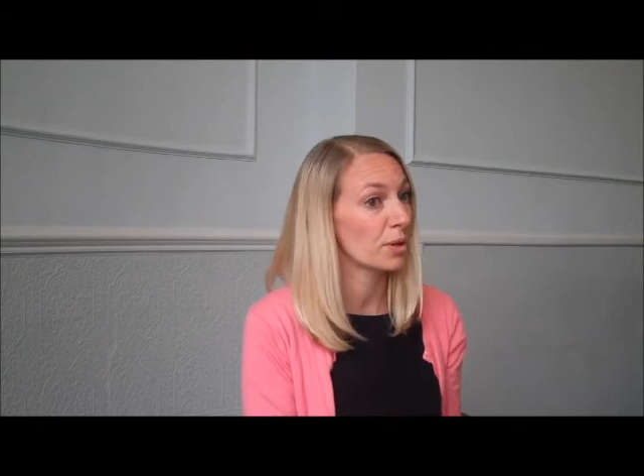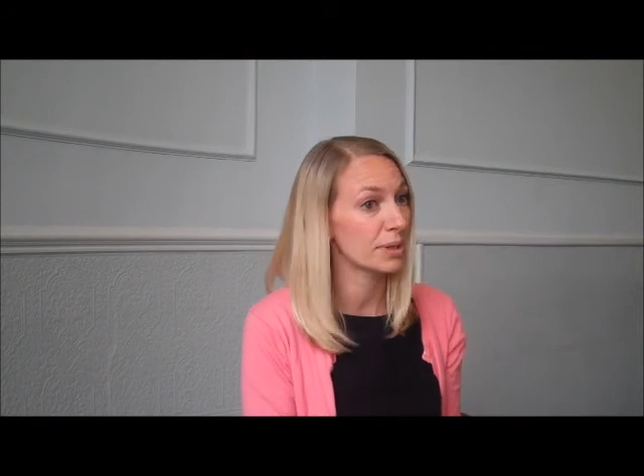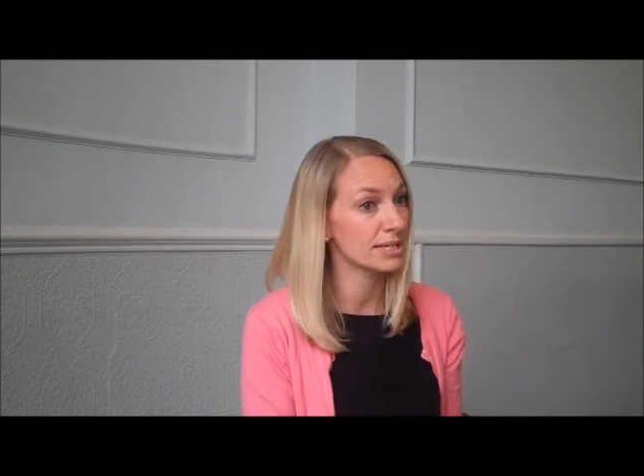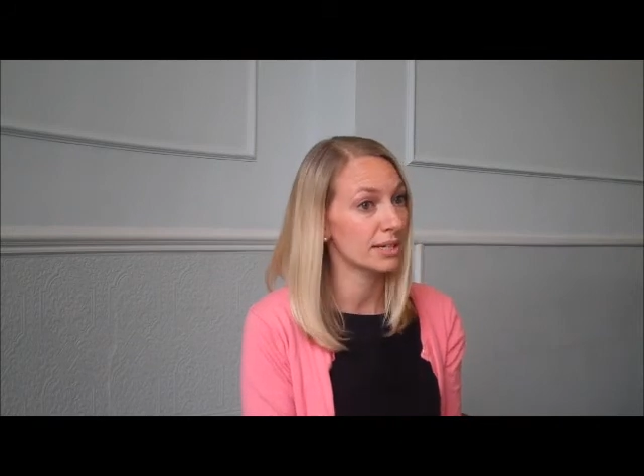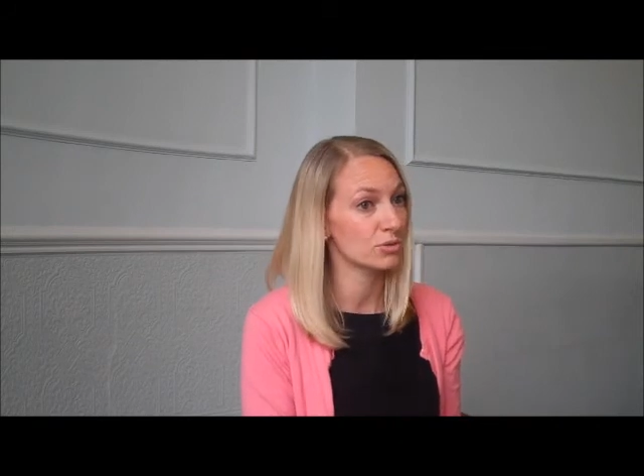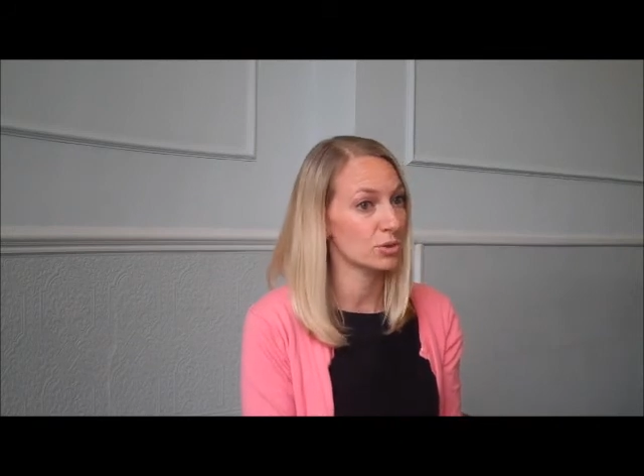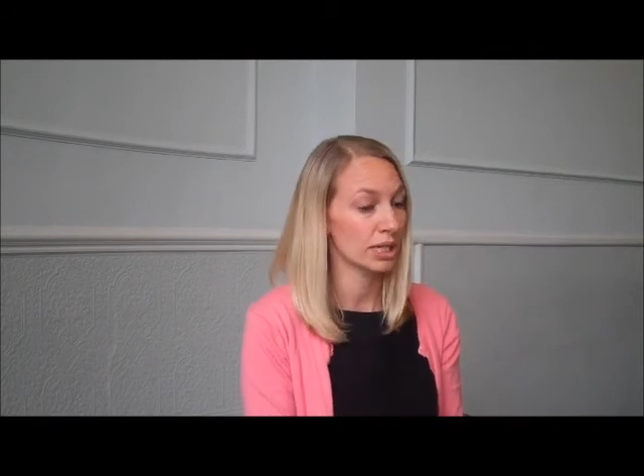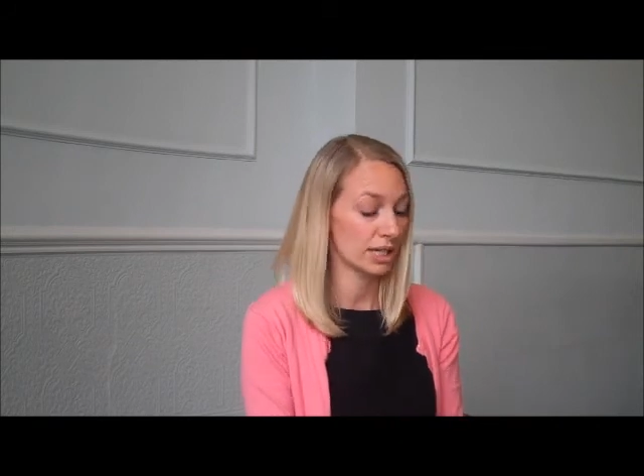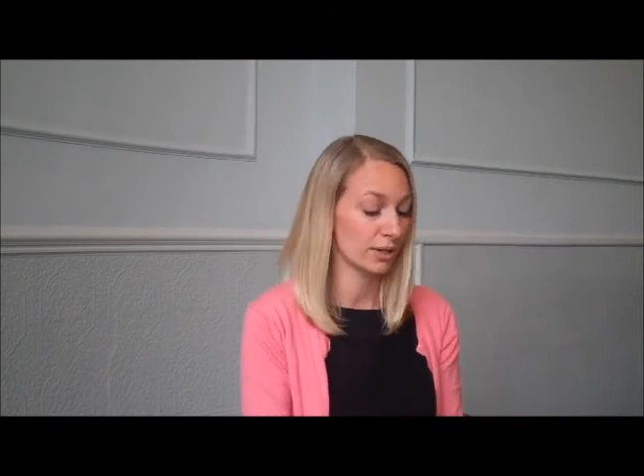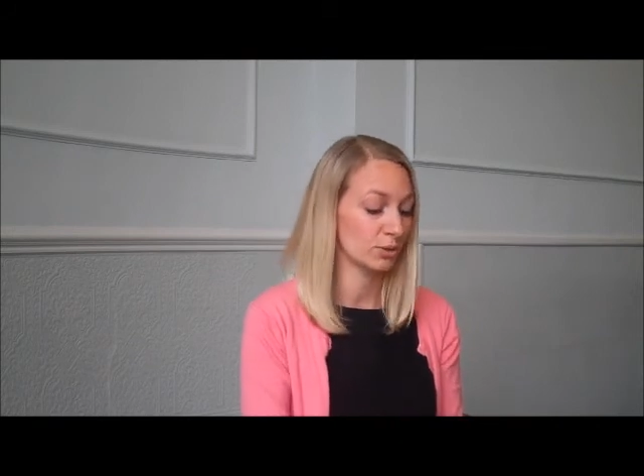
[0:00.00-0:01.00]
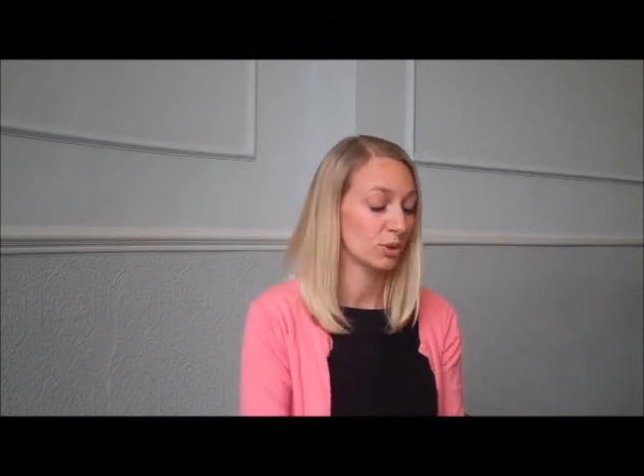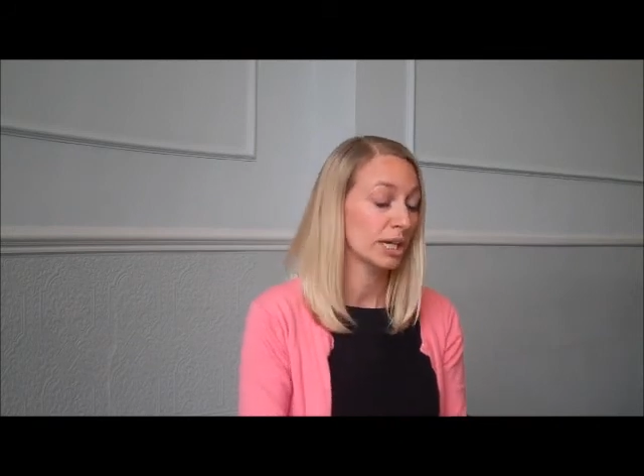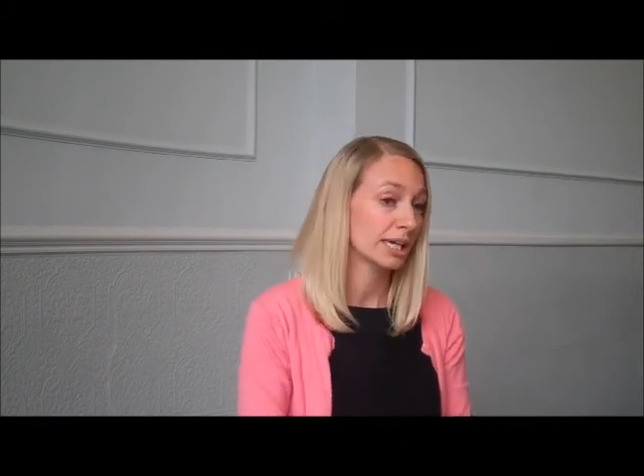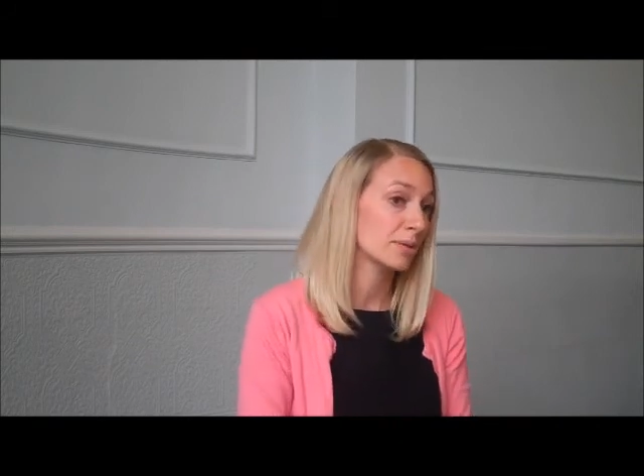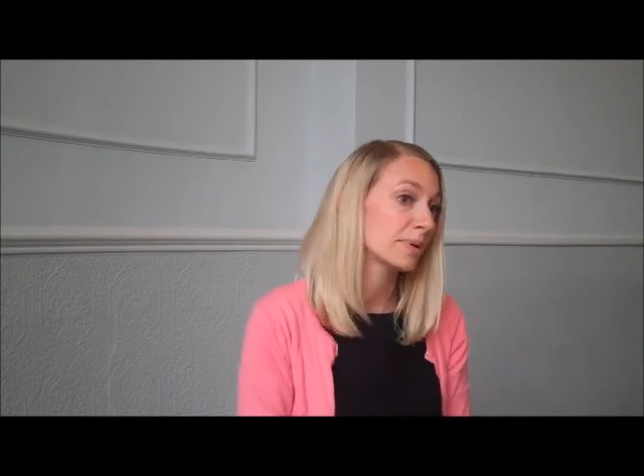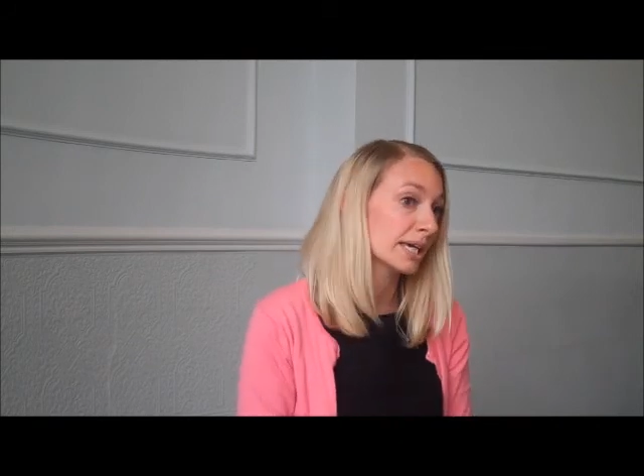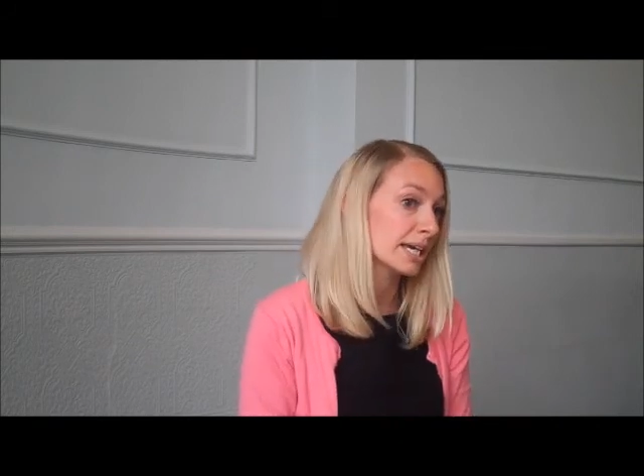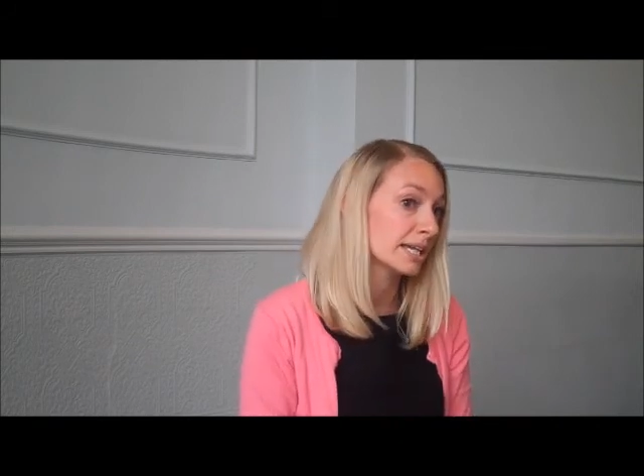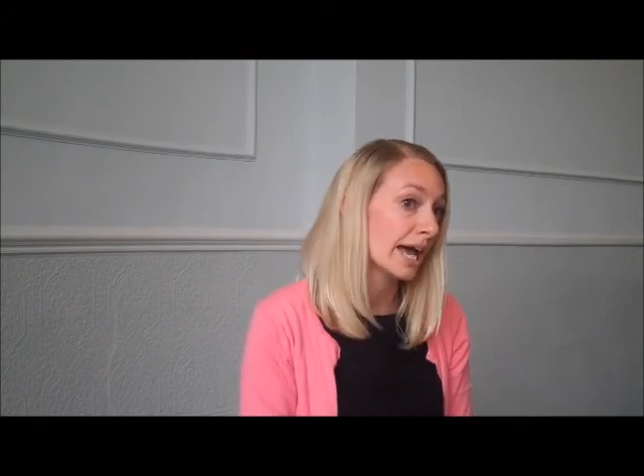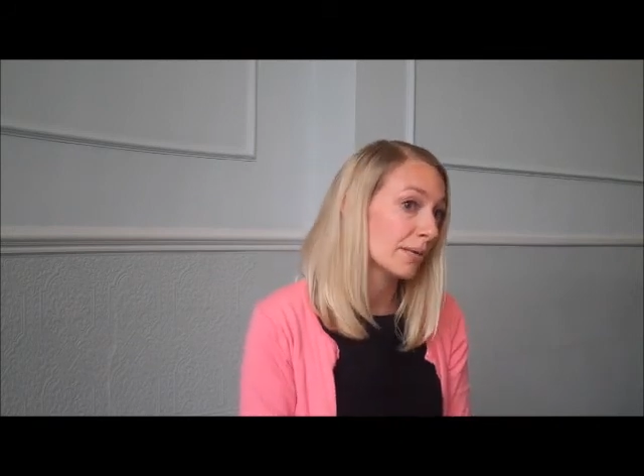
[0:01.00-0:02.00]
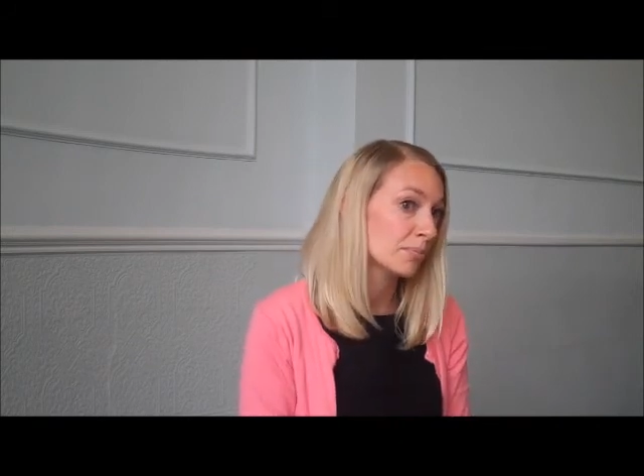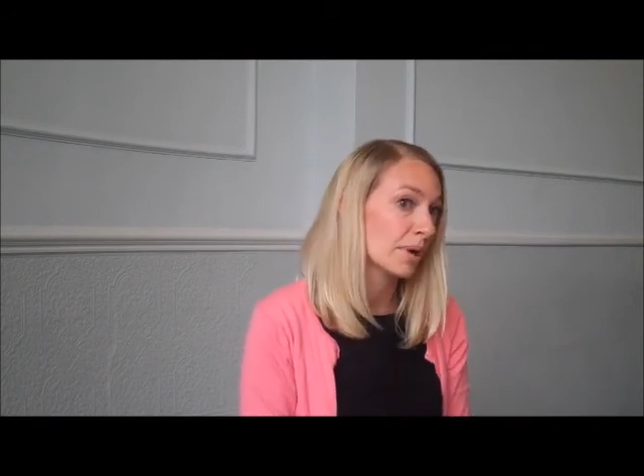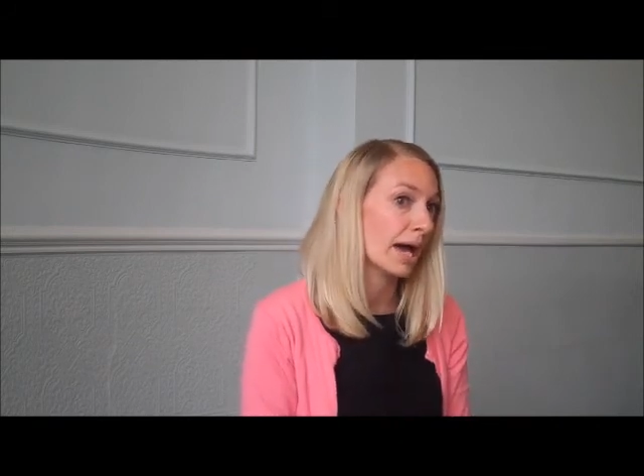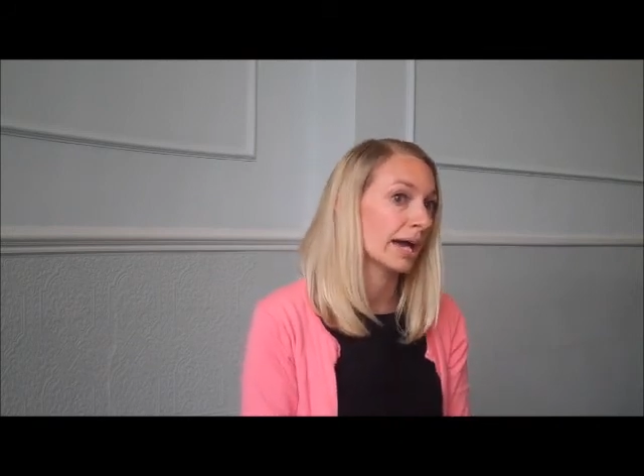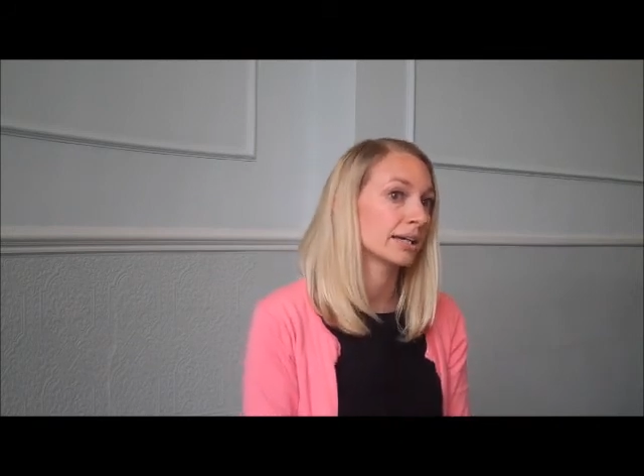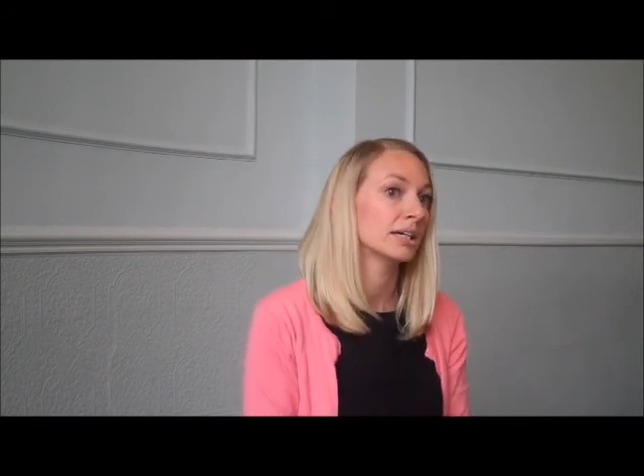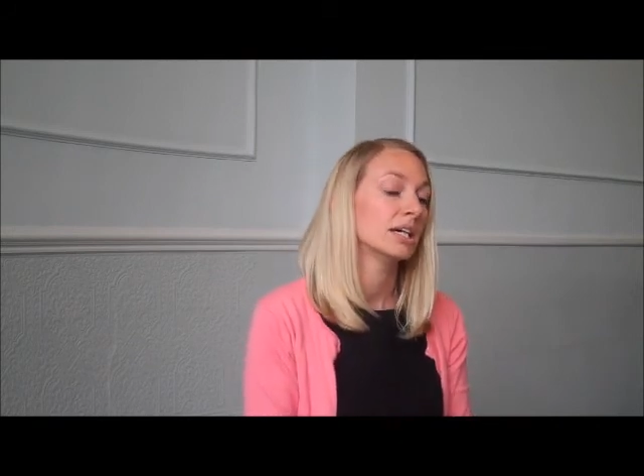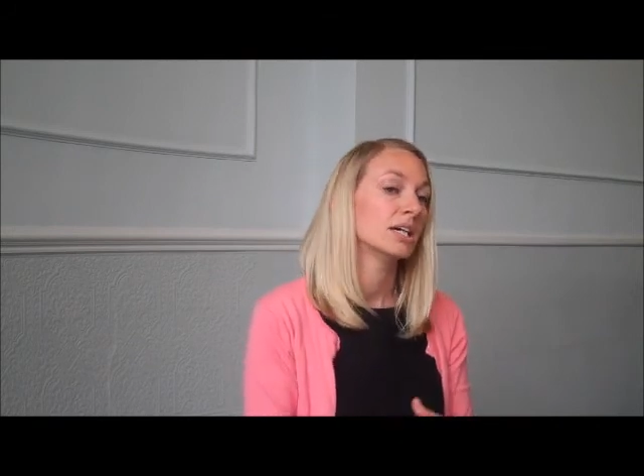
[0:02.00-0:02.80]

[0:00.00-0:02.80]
they went out drinking or keeping it in a handbag